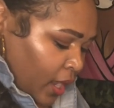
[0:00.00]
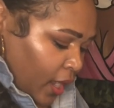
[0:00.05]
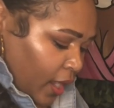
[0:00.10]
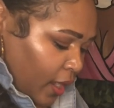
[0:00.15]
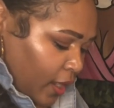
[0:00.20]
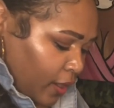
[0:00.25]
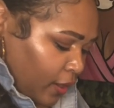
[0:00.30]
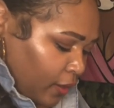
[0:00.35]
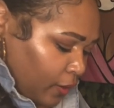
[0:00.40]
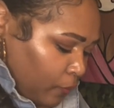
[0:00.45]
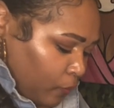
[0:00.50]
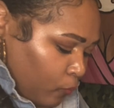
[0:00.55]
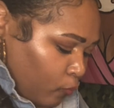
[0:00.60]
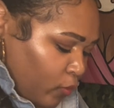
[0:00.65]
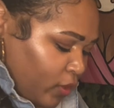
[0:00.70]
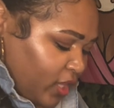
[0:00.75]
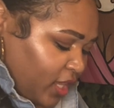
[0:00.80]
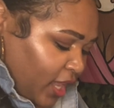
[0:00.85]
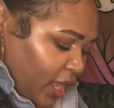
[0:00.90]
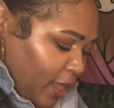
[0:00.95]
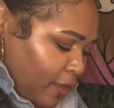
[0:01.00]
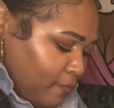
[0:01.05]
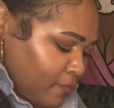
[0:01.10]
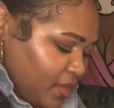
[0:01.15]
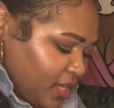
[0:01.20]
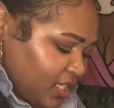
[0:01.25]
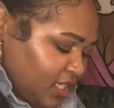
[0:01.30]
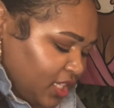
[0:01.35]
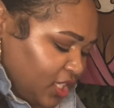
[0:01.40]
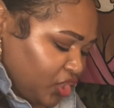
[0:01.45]
um, we can
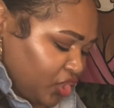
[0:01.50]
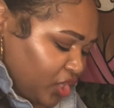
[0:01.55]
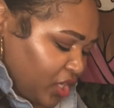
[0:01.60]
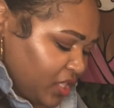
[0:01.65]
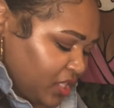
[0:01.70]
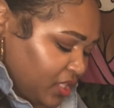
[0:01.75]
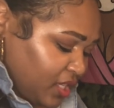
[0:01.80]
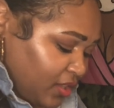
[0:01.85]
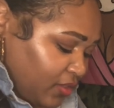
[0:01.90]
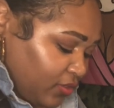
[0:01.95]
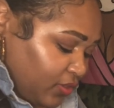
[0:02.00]
mix it just to